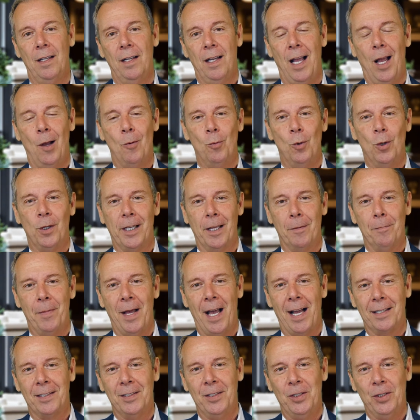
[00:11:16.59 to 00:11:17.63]
and we'll get
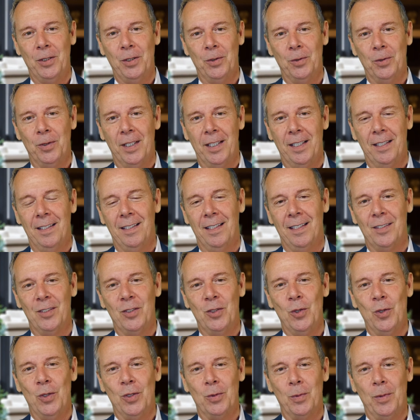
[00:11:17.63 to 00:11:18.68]
back to you as
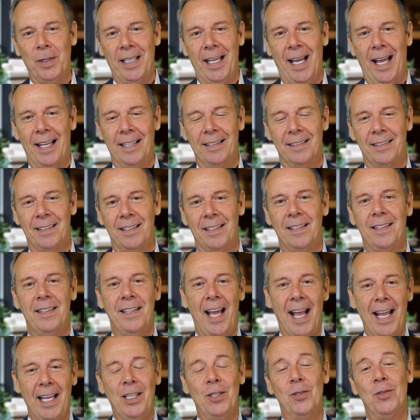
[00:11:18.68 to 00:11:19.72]
soon as we can.
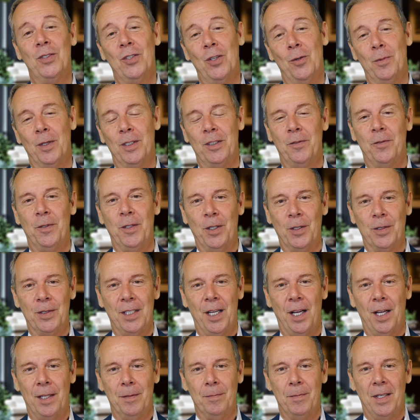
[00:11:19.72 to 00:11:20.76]
Thank you so much for your
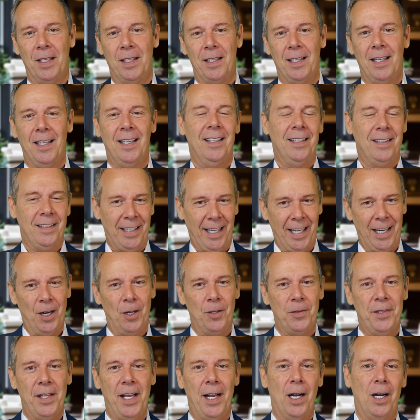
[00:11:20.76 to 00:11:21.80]
time. Get
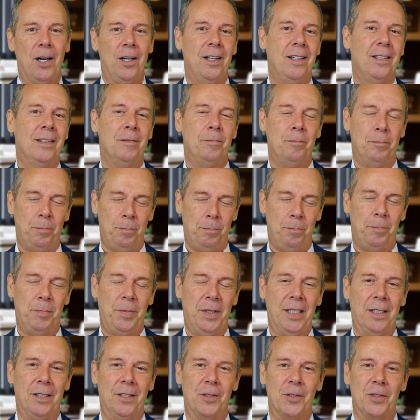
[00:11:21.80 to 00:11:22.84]
out there,
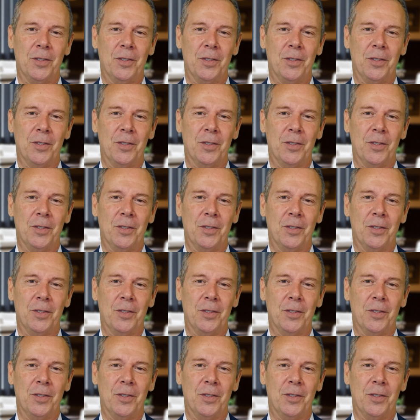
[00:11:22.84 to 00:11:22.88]
be a little